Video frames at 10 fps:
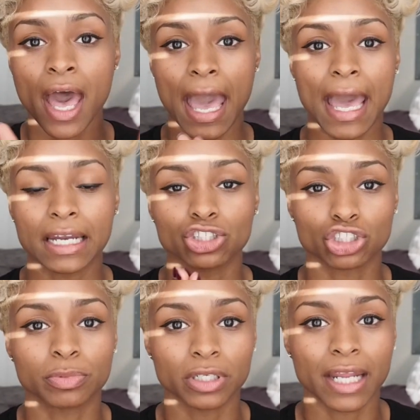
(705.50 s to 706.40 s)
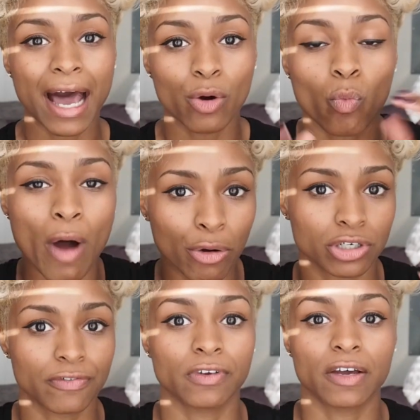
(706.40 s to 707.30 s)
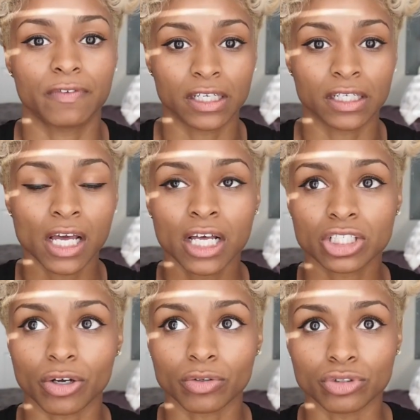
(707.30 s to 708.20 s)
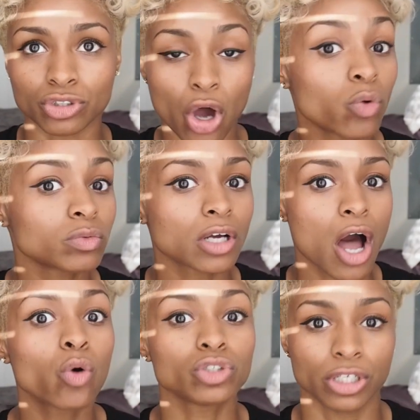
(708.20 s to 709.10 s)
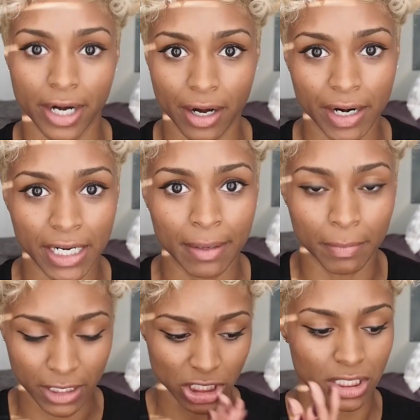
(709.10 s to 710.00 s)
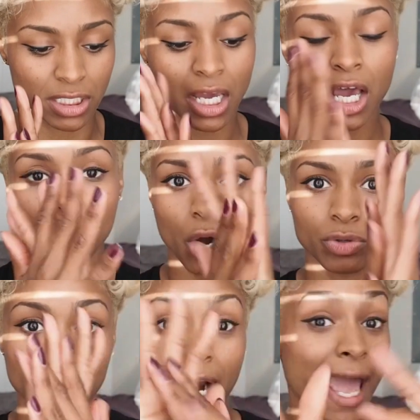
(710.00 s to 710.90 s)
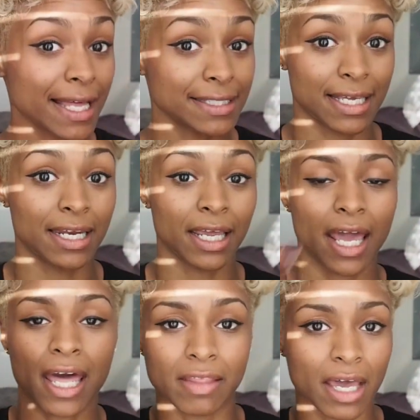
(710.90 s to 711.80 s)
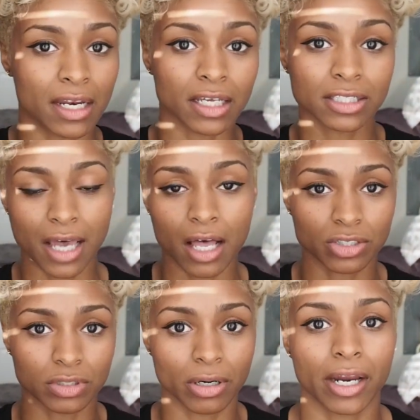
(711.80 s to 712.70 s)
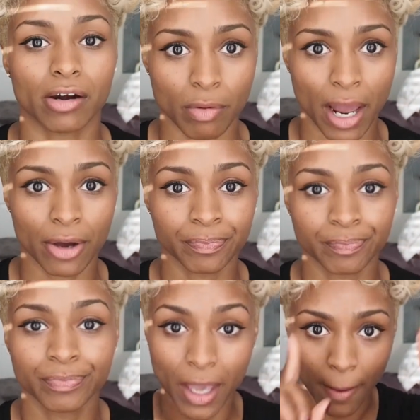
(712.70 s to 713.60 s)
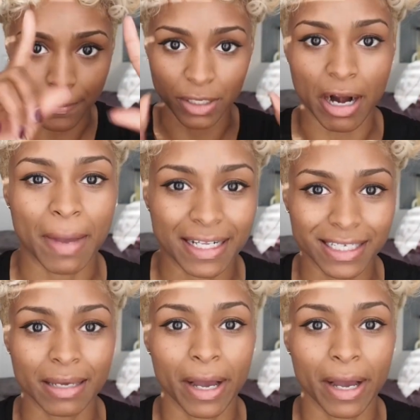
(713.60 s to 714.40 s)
and distribute it out while you're fluffing. So don't coat your hair in it, but just coat your hands in it and then tousle your hair around. Be right back to get